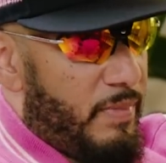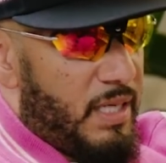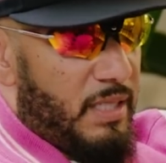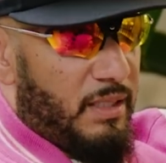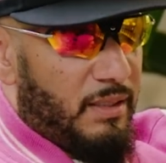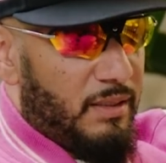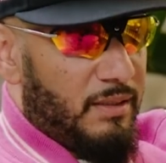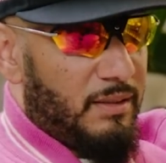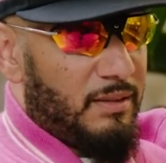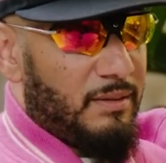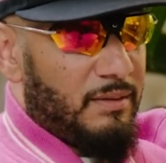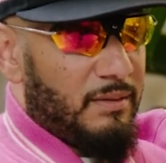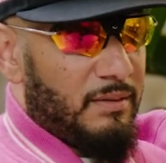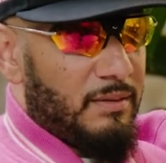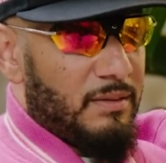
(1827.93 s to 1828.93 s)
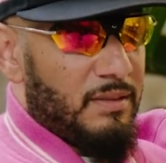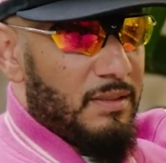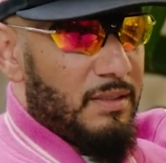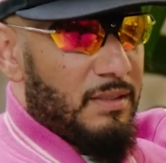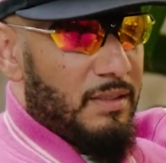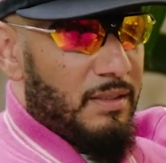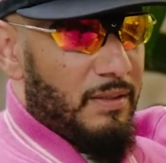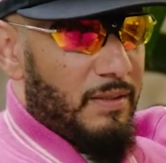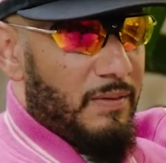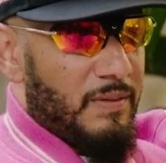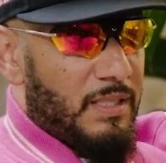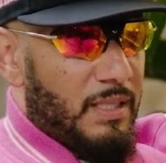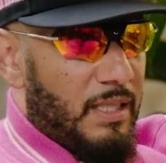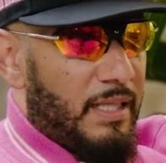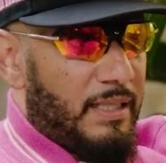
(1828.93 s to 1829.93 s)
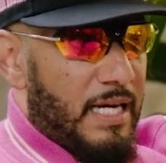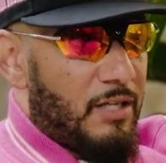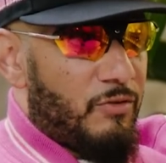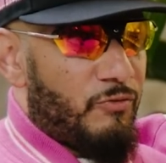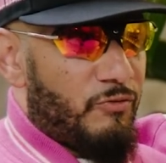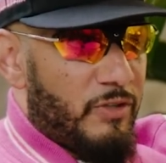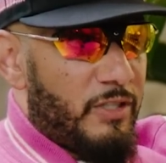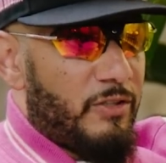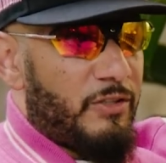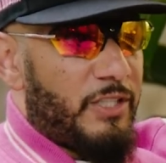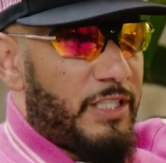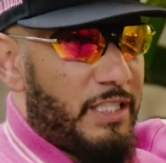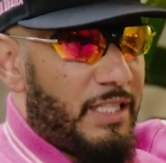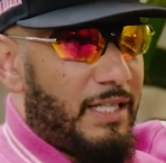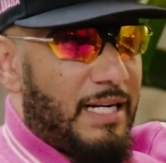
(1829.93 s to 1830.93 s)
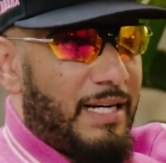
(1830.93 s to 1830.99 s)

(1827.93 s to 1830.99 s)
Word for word: money. Mm. You know what I'm saying? Like, that's real shit.